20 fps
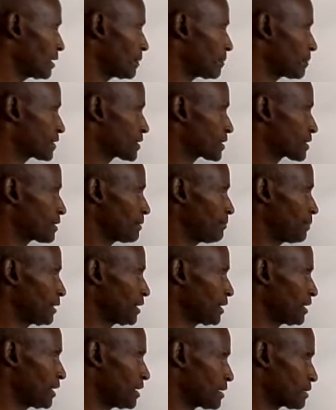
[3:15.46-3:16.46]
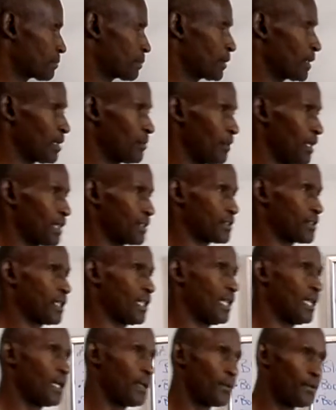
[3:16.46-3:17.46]
Stability is pretty much
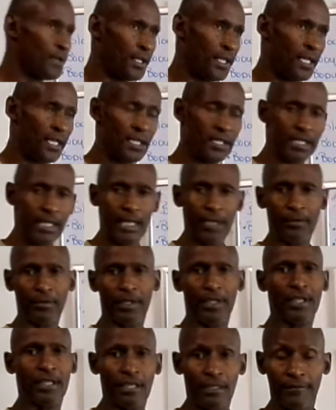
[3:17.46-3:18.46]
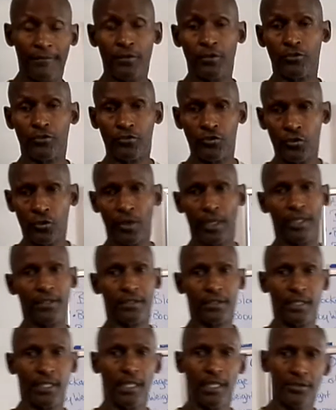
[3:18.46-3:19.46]
the integrity of your
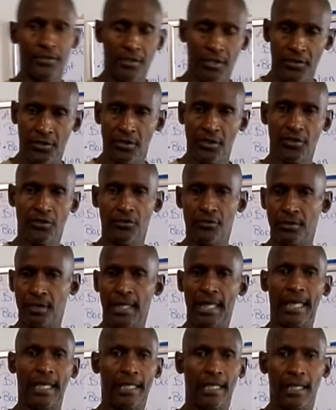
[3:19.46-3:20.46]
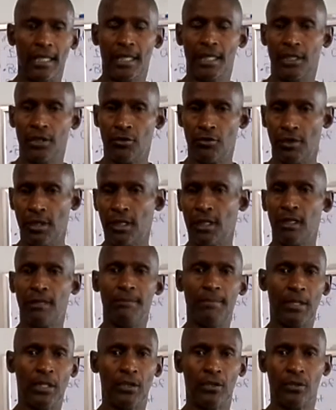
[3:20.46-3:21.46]
joints, such as your neck, your
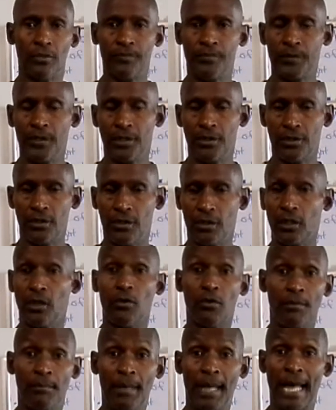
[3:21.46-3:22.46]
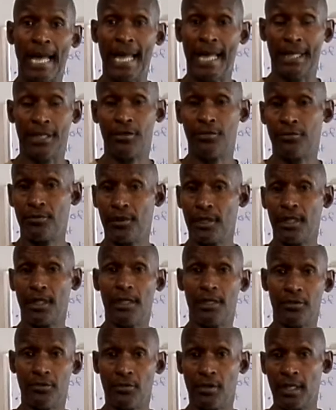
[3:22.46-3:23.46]
elbow, your lower back, your
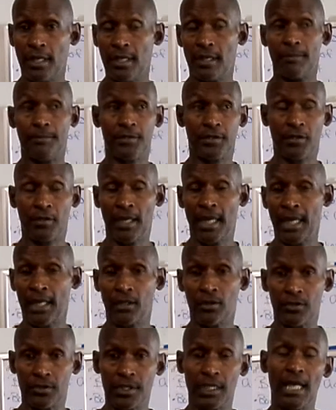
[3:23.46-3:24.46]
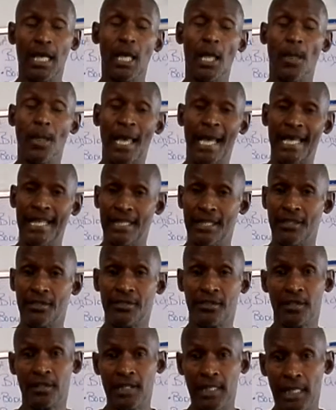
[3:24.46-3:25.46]
knees, your hips, your ankles. That is
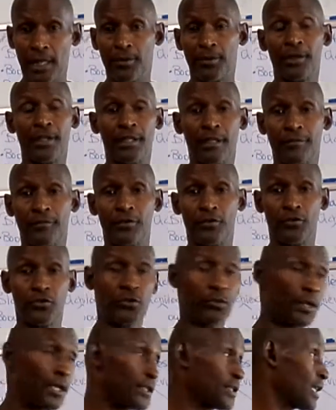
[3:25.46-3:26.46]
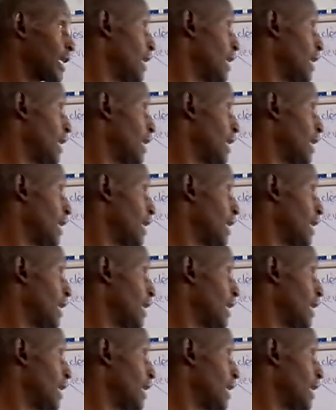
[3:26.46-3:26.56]
integrity of your joints.